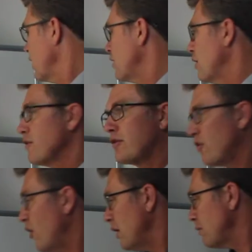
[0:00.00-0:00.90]
You know, the
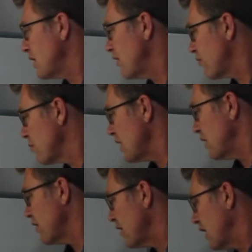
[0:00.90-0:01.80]
time to get from there
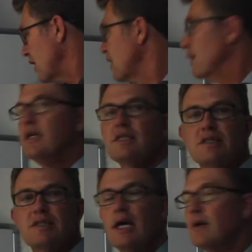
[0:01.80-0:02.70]
to there is
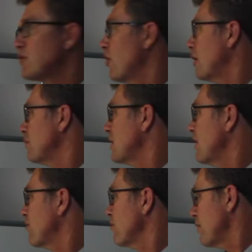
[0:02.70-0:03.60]
the same time to
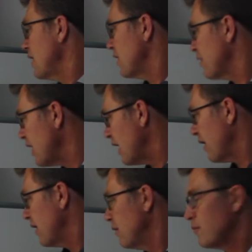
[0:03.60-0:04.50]
get from there to there
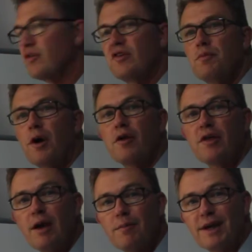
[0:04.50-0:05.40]
because they're both
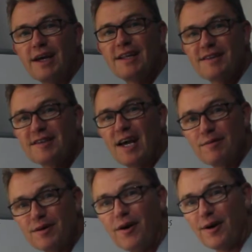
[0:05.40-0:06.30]
happening at the
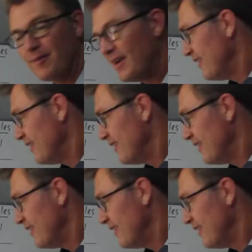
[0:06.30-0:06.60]
same time.